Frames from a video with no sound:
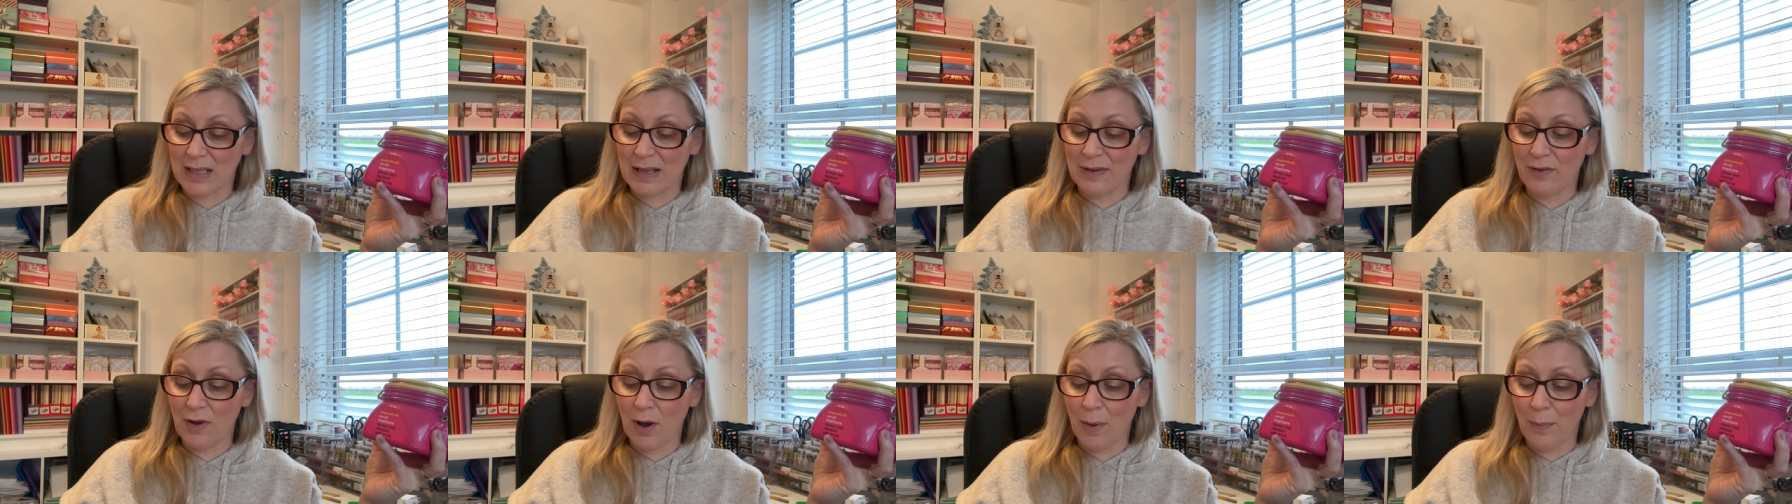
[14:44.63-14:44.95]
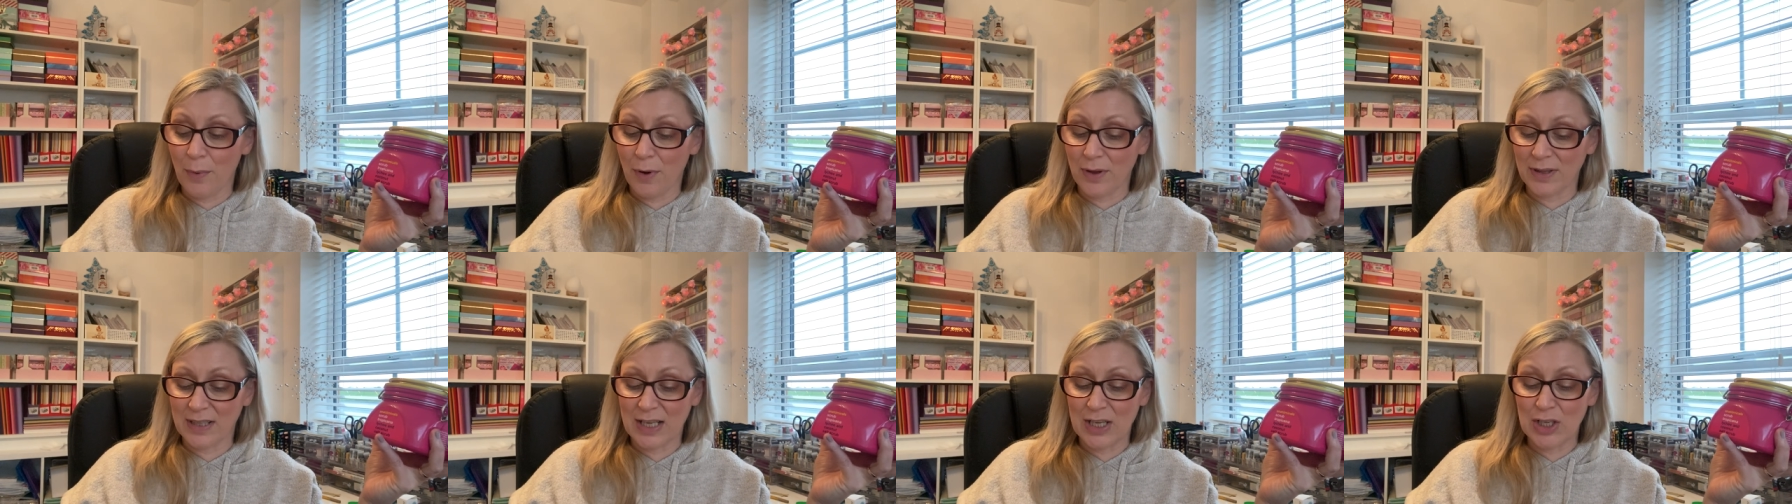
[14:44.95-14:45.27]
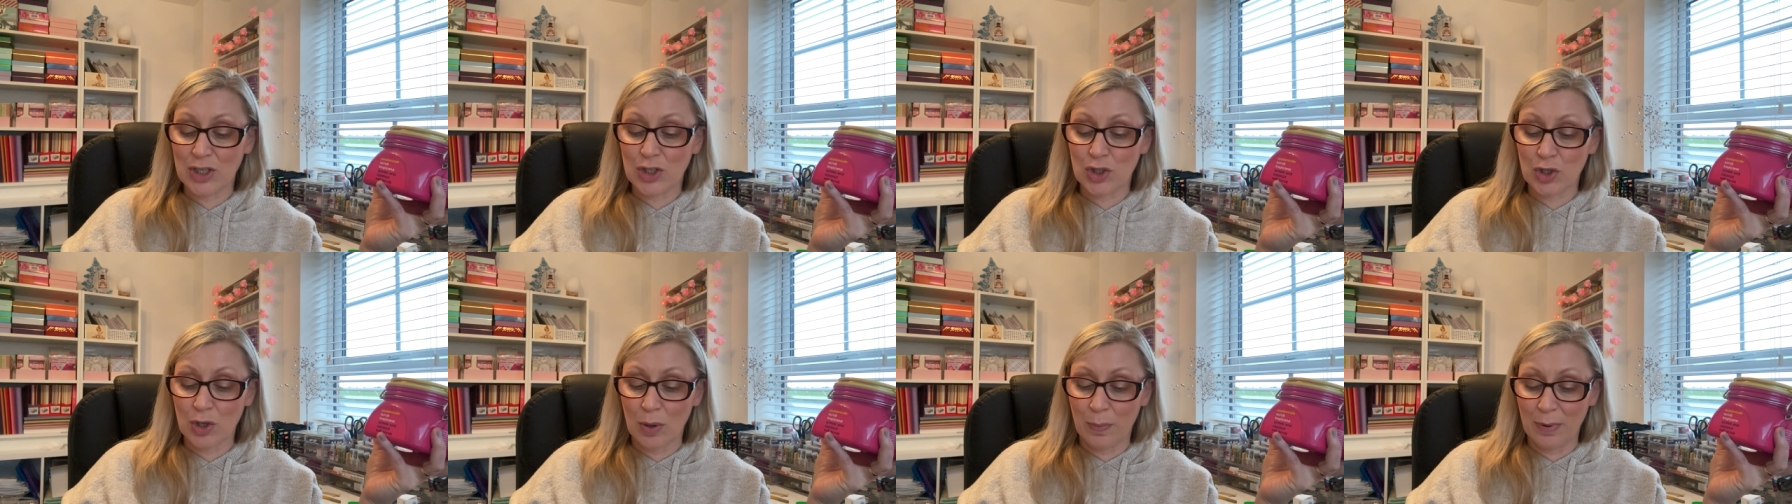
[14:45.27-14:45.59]
leave your body
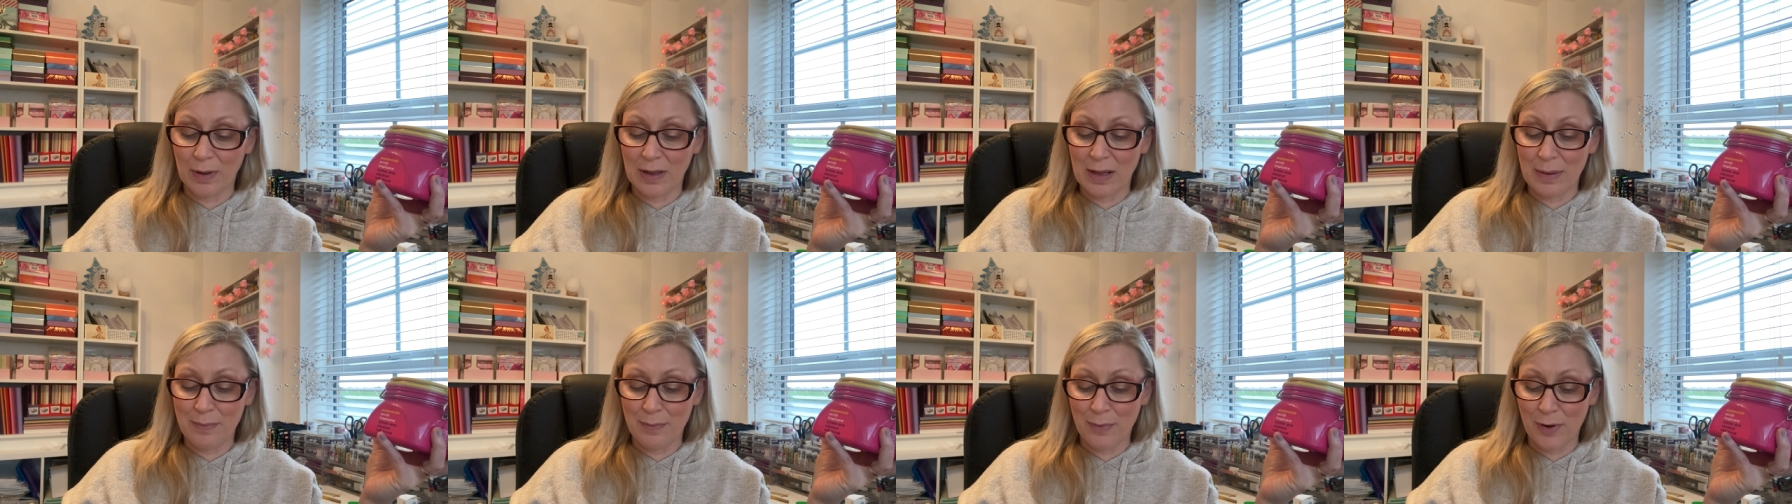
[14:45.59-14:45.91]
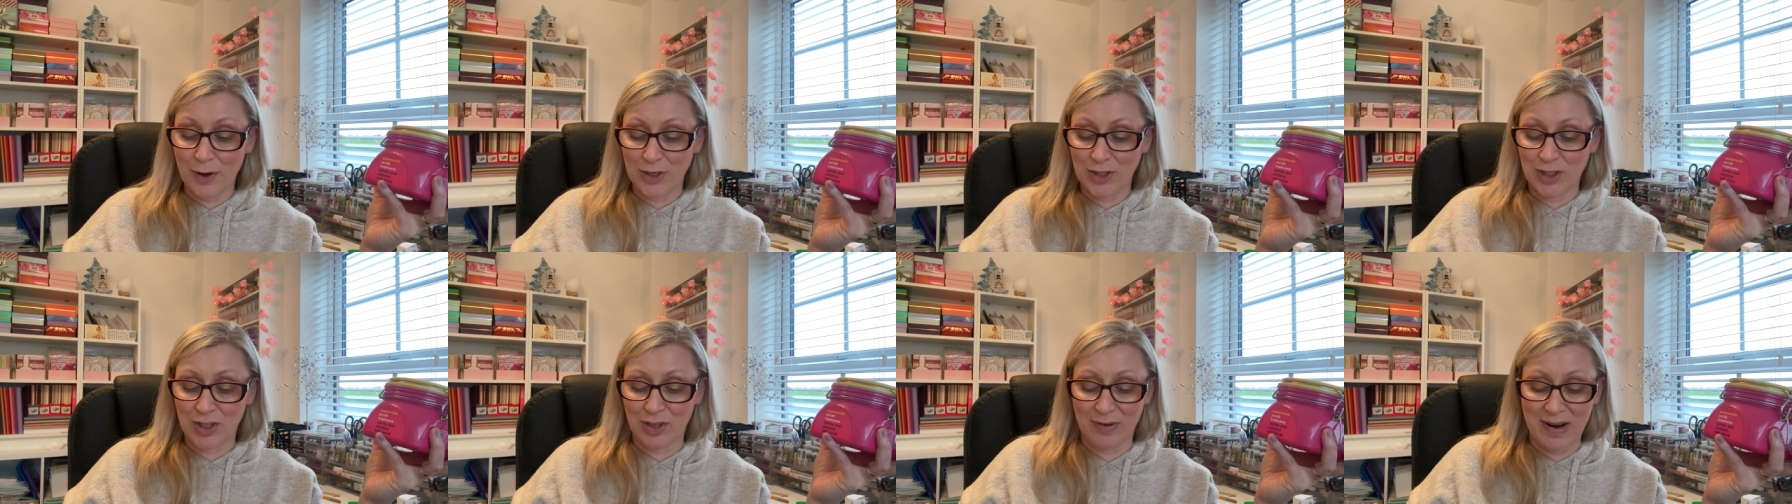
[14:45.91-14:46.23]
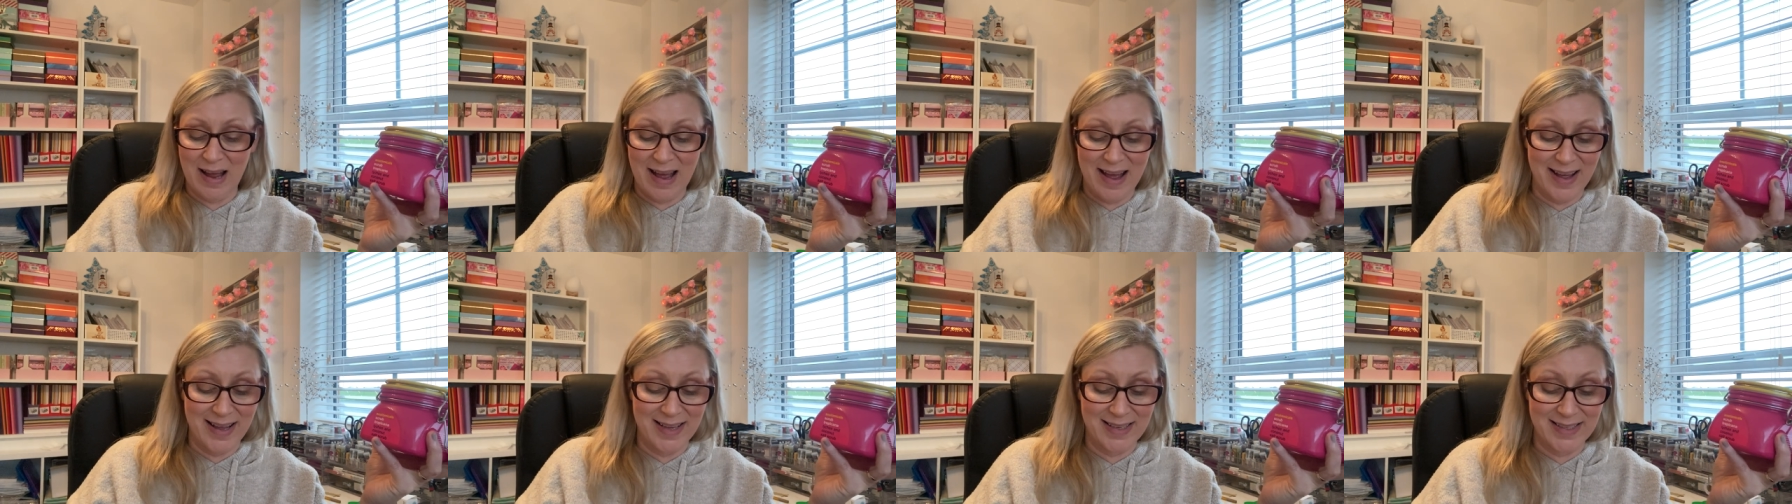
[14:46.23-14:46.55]
supple and
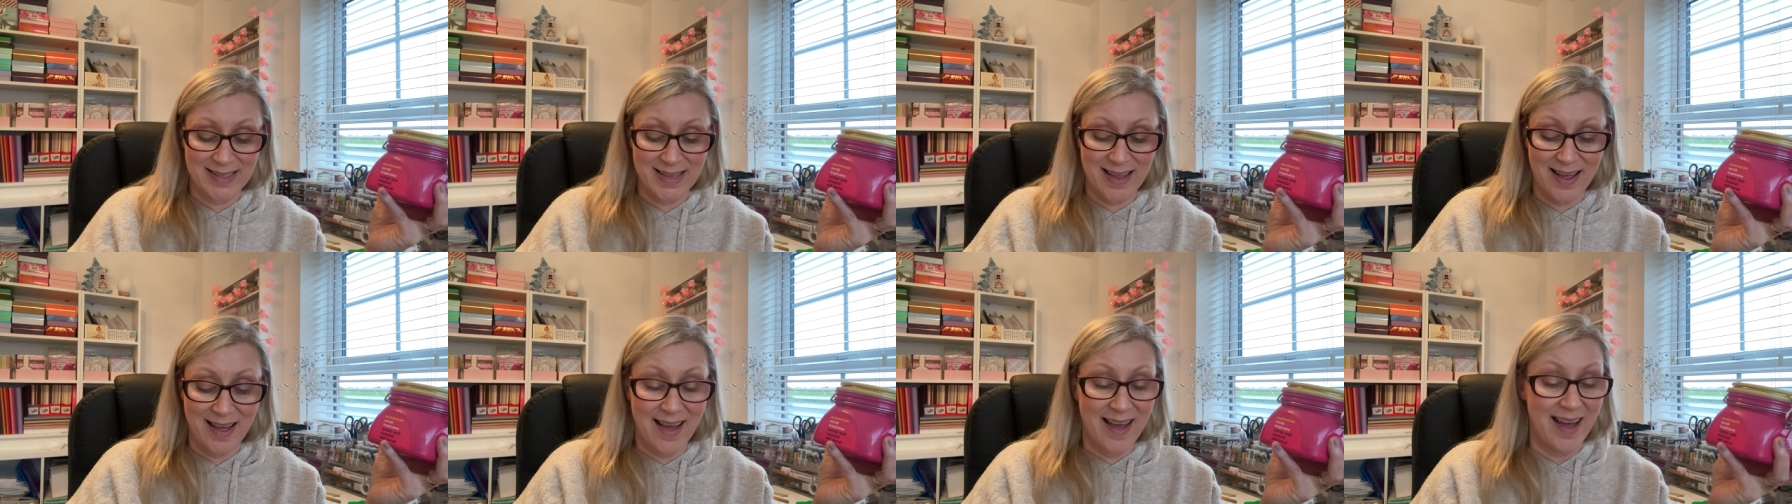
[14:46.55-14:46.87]
moisturised.